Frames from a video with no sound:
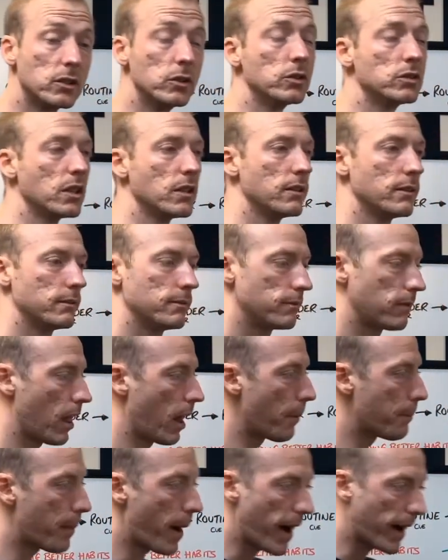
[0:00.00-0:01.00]

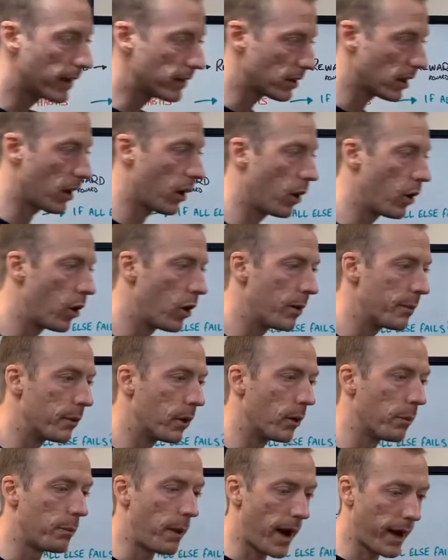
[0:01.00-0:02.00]
it back into the home or
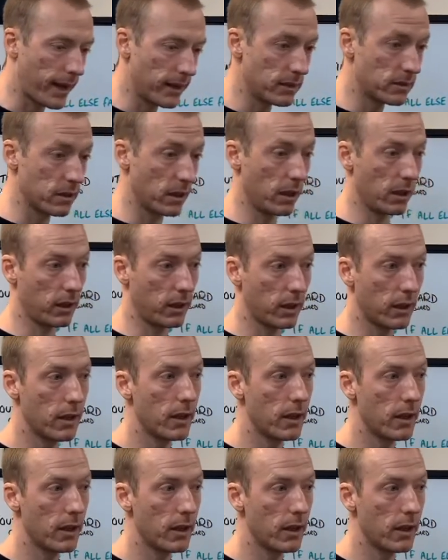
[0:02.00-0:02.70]
back into like